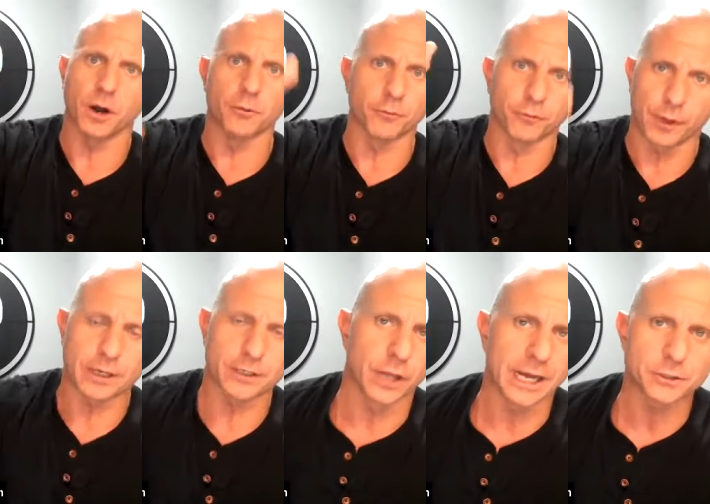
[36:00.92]
uh, for
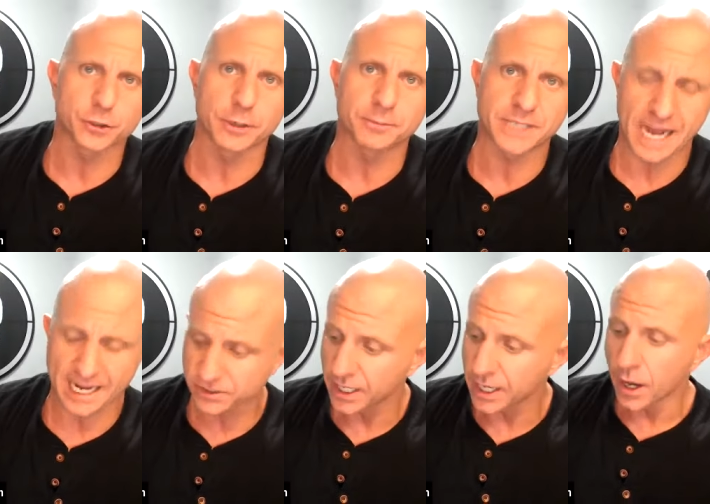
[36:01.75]
that, that drip
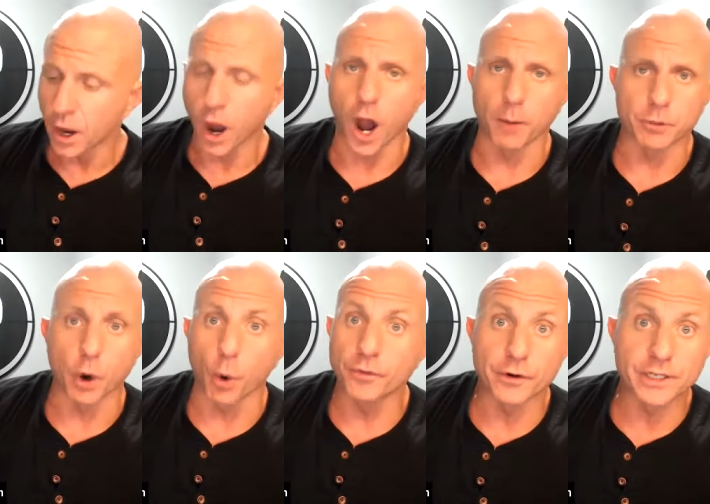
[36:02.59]
task. Um,
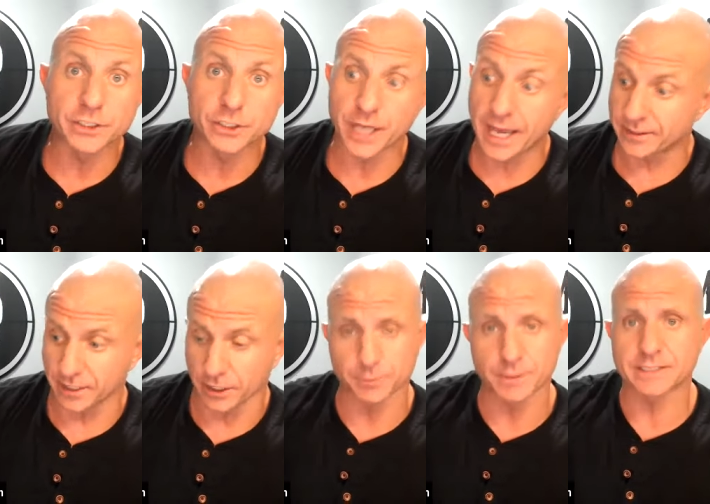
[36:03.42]
go in there each day. It
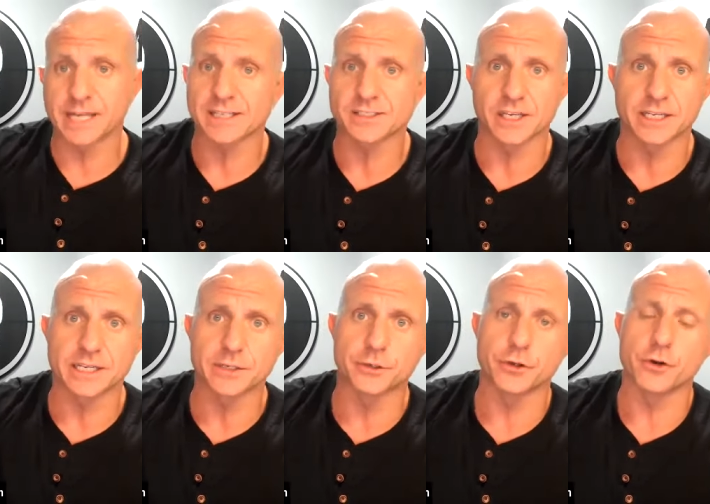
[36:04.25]
tells me the tasks I need
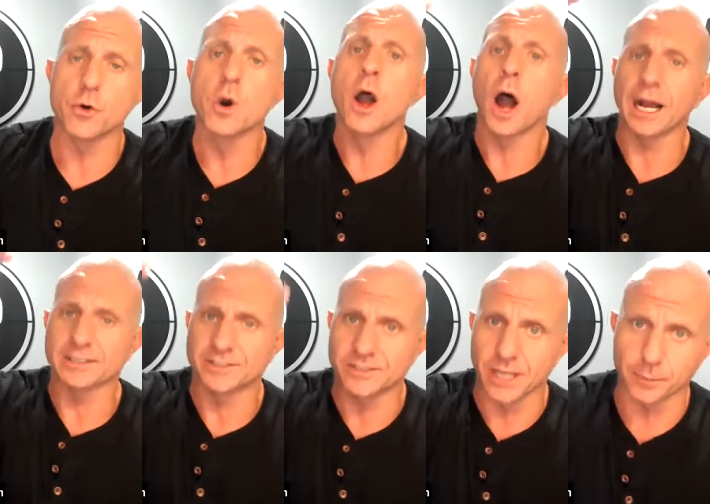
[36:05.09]
to do. I
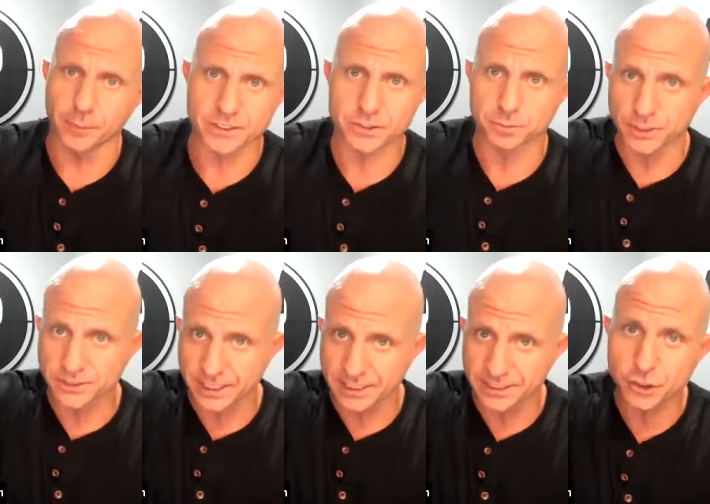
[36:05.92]
set up
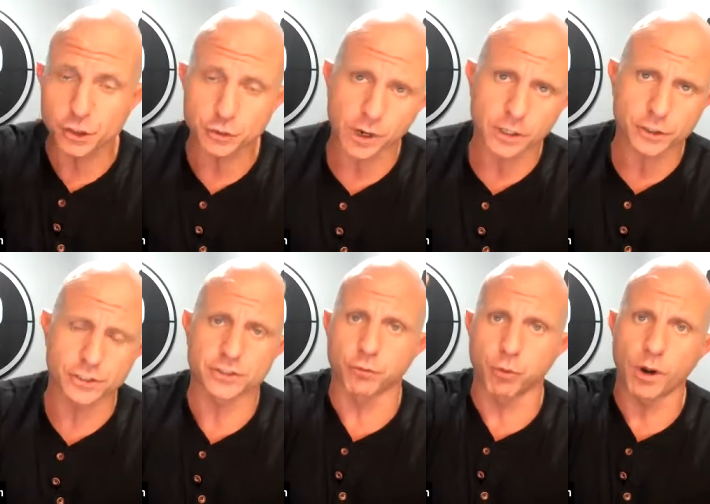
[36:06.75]
explicit
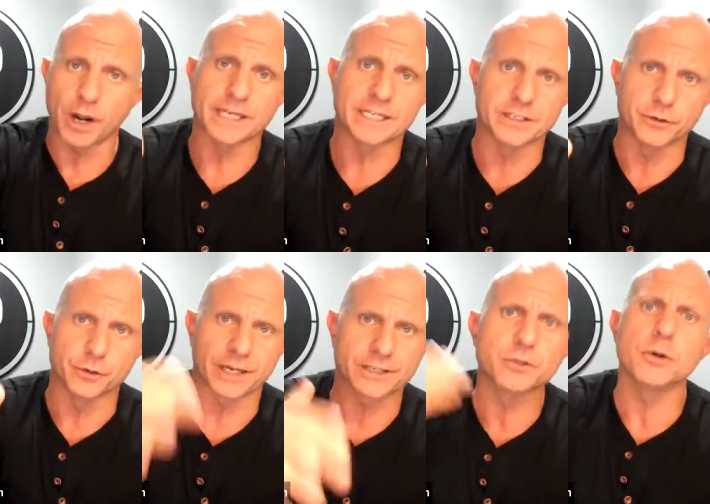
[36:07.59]
instructions of what I need to do,
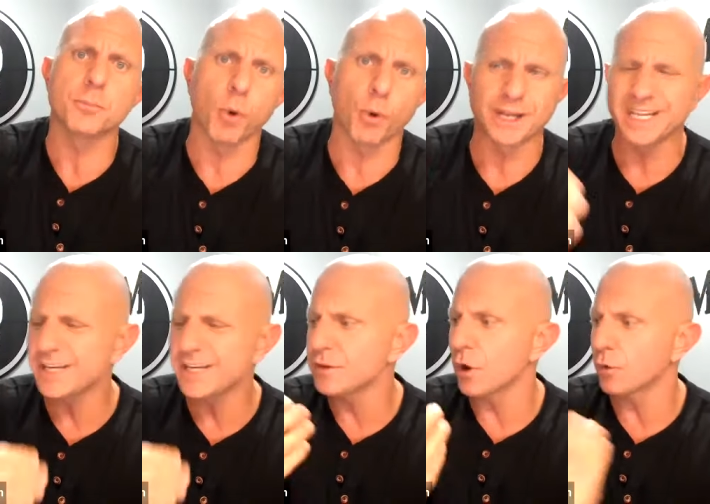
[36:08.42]
like to the point.
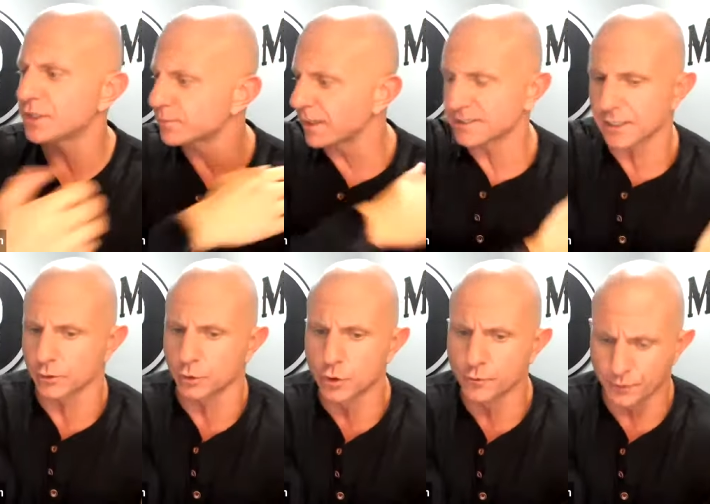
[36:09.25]
even though this might sound
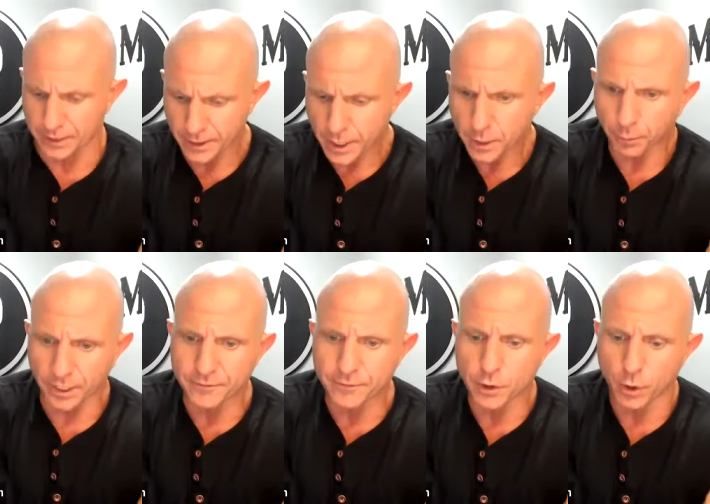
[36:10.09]
goofy, but
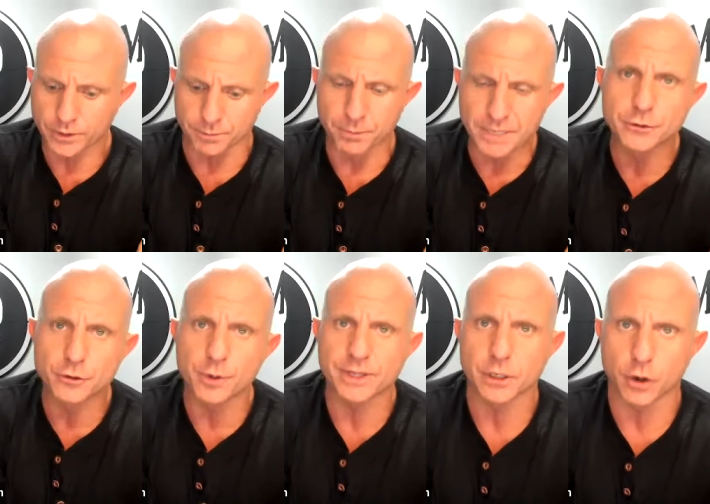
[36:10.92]
even though it's me
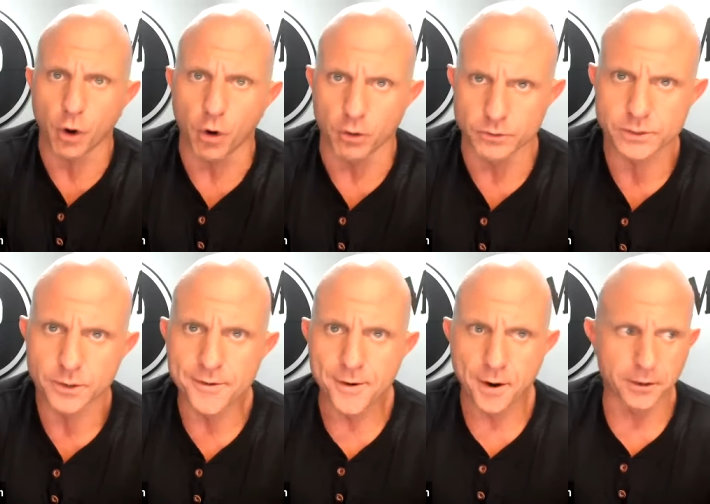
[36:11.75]
doing the calls,
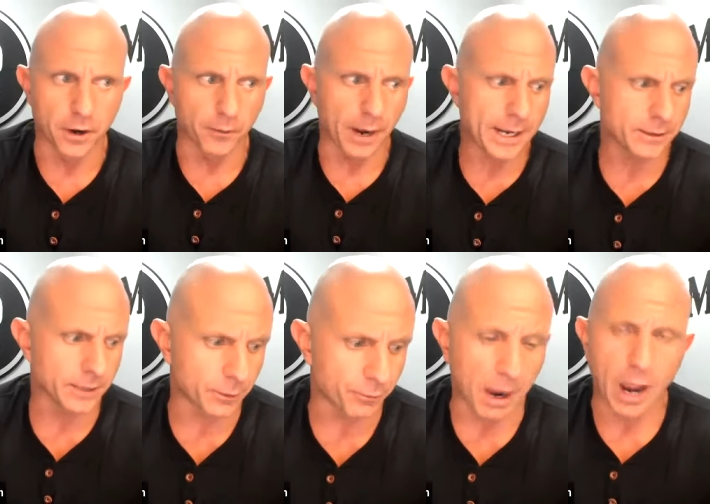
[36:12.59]
you know, right?
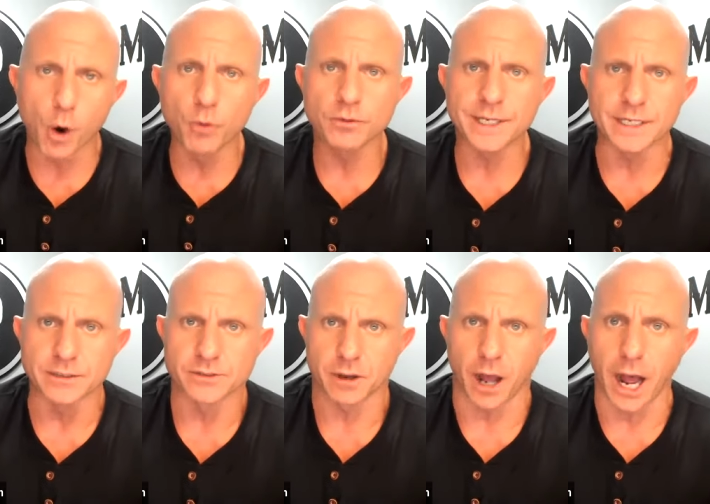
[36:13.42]
Like with my own
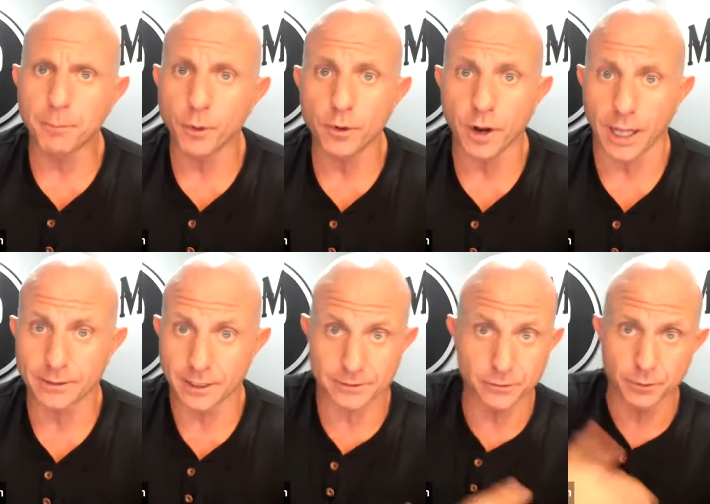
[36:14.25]
leads, I put, I like,